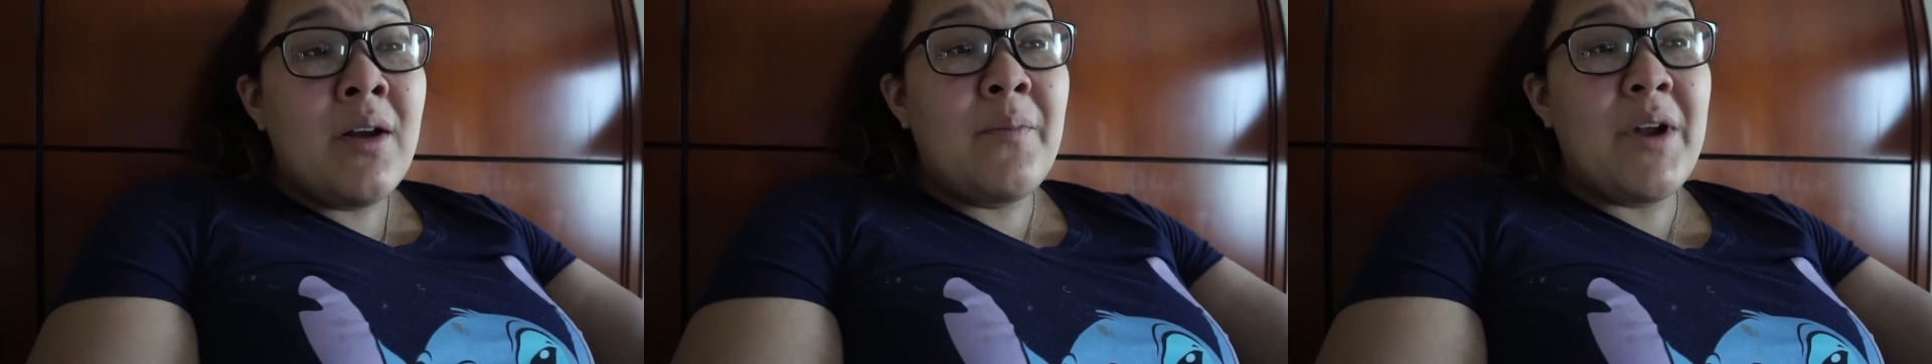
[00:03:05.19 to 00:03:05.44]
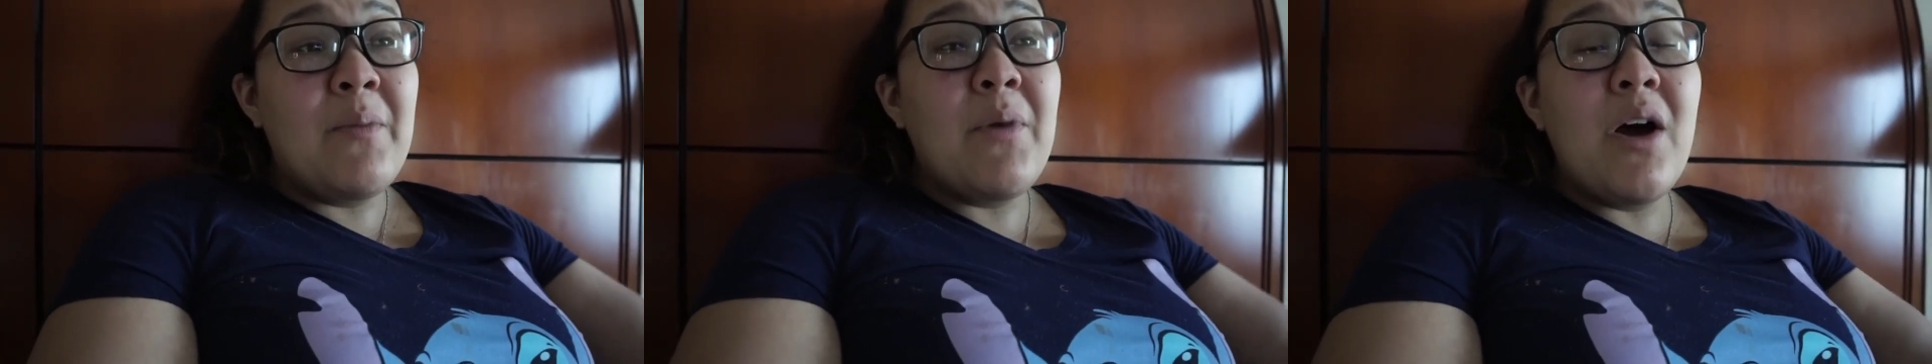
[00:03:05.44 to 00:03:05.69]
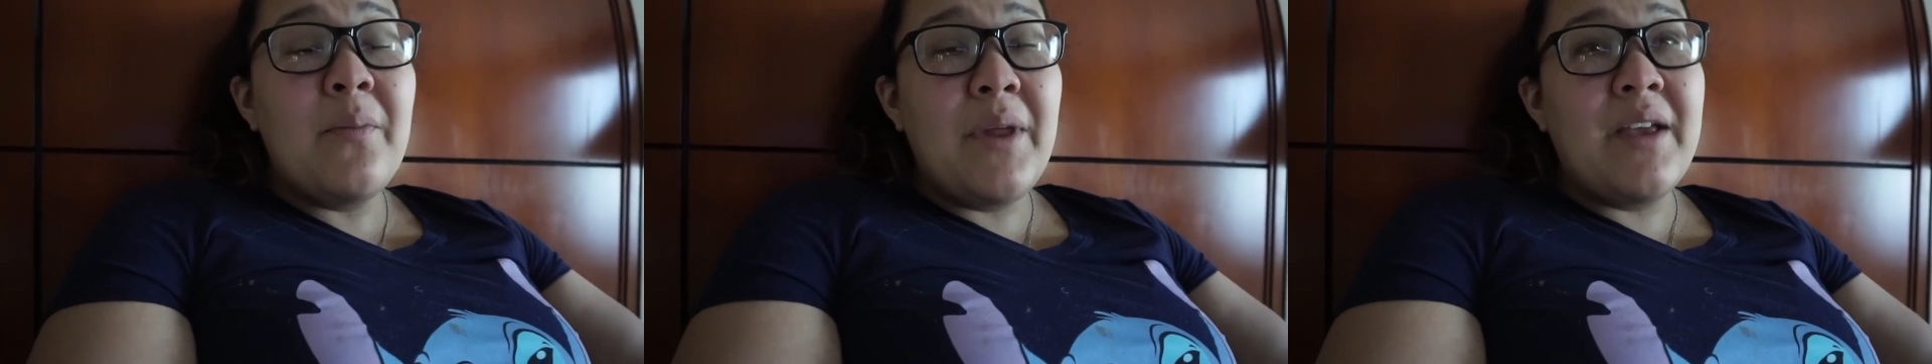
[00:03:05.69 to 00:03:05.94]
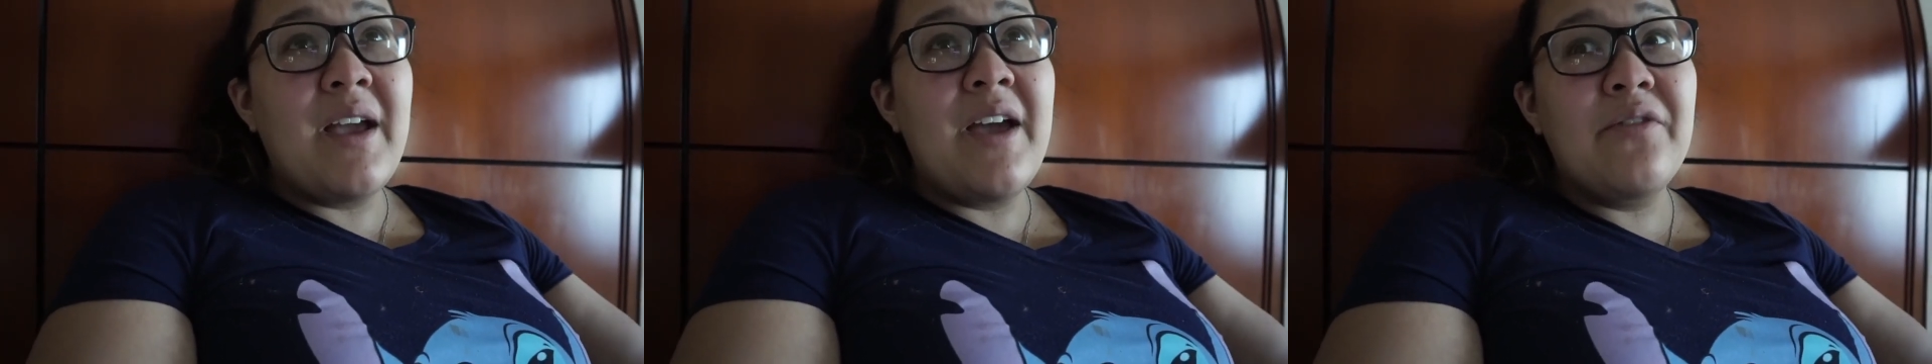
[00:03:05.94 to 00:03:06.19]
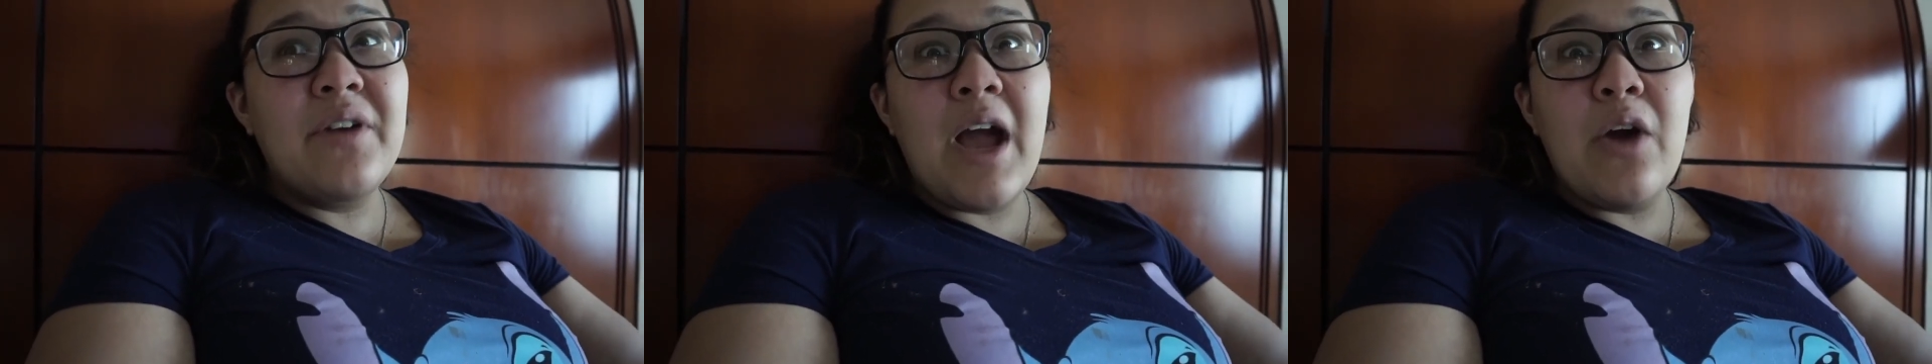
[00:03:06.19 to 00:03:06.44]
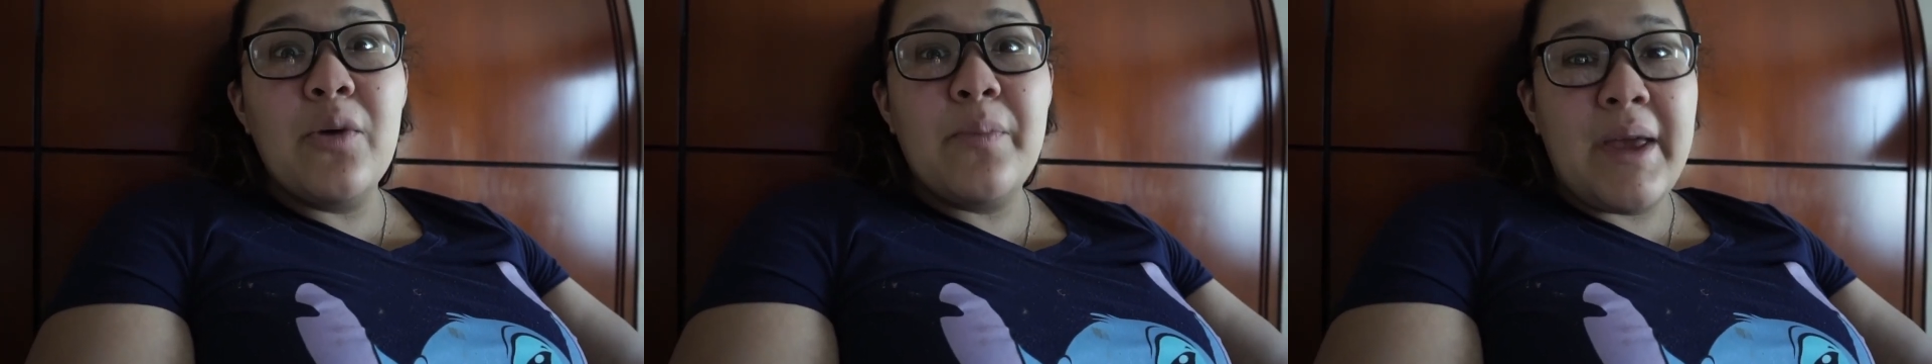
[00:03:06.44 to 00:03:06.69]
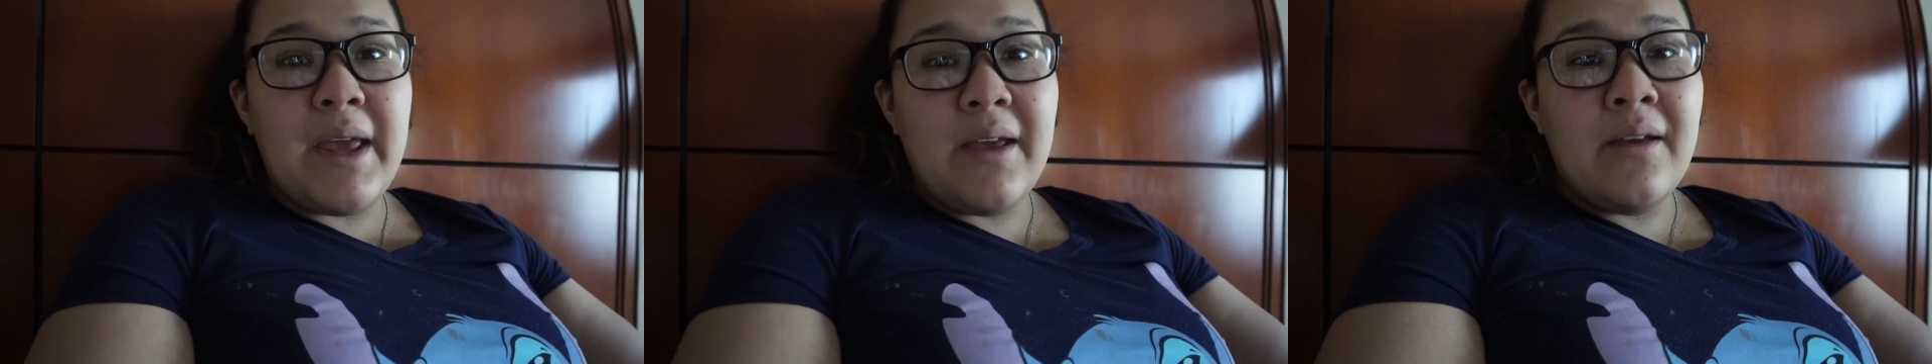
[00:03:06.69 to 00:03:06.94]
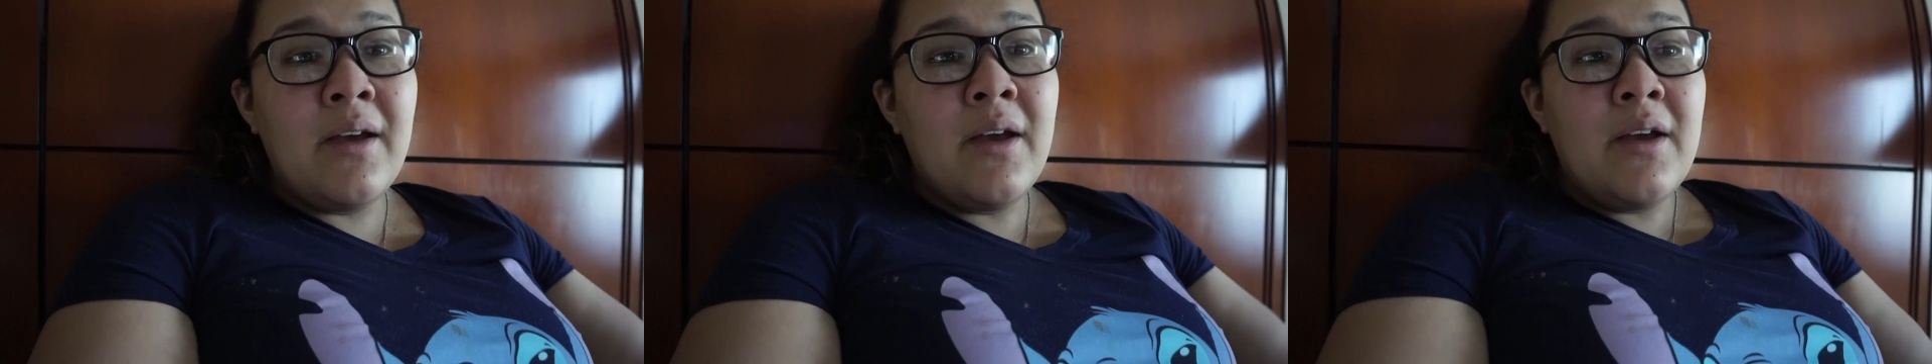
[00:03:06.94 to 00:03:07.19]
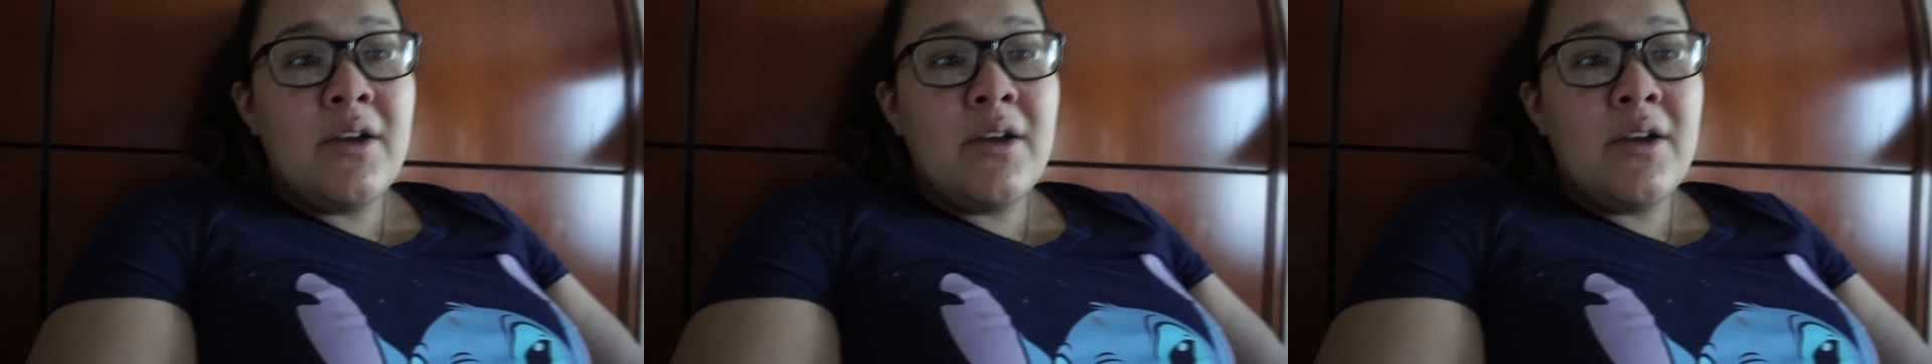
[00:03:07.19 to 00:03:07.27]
but I'm up like every hour peeing,